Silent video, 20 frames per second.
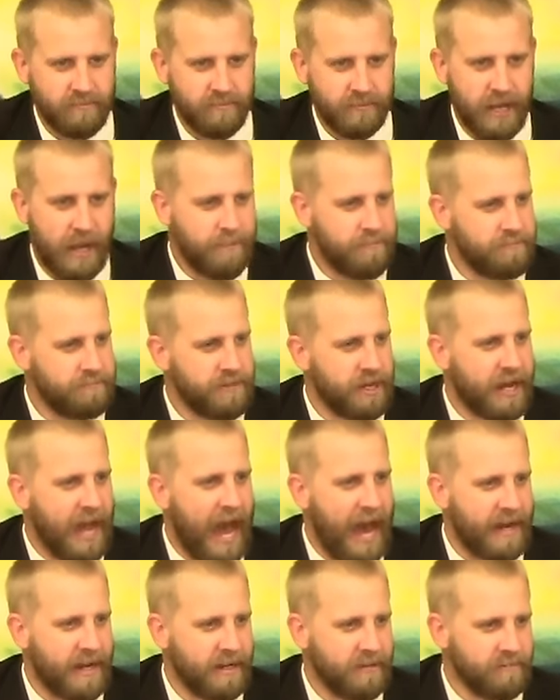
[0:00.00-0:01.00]
Yep, you
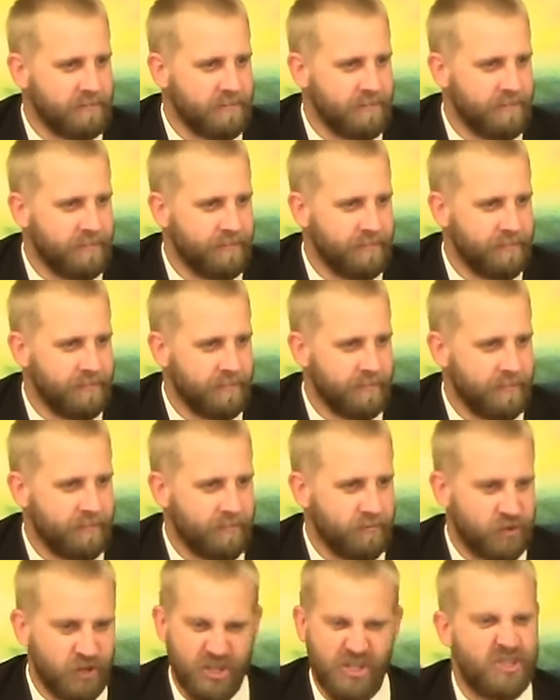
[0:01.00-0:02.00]
got it.
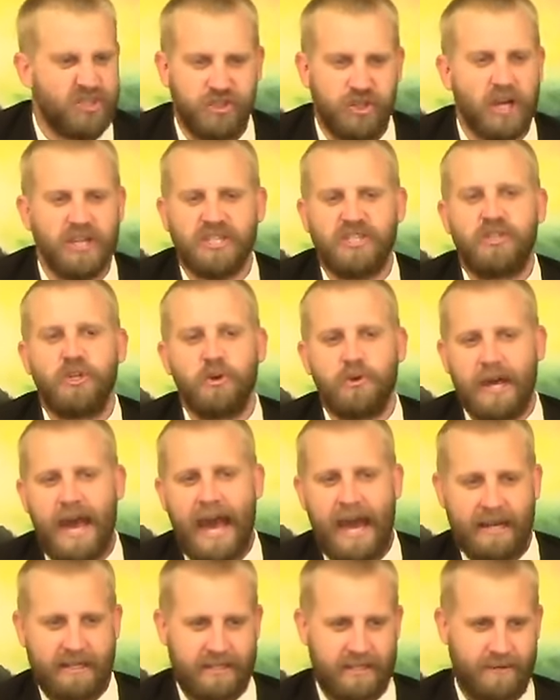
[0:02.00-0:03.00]
Just, just do
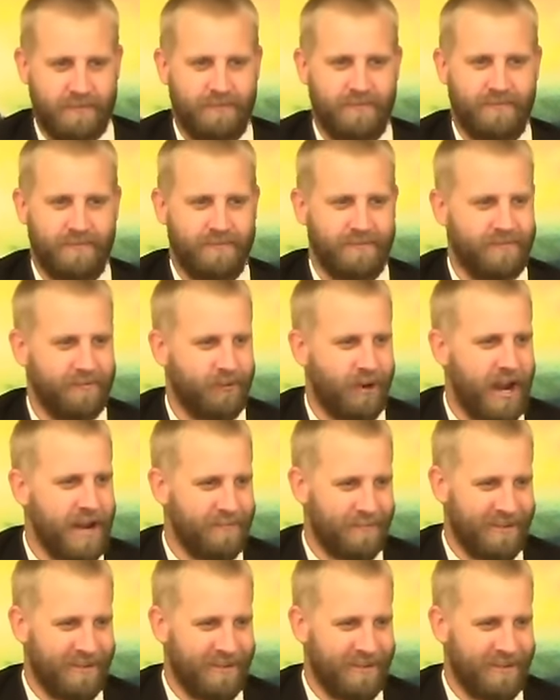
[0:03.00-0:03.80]
that, right?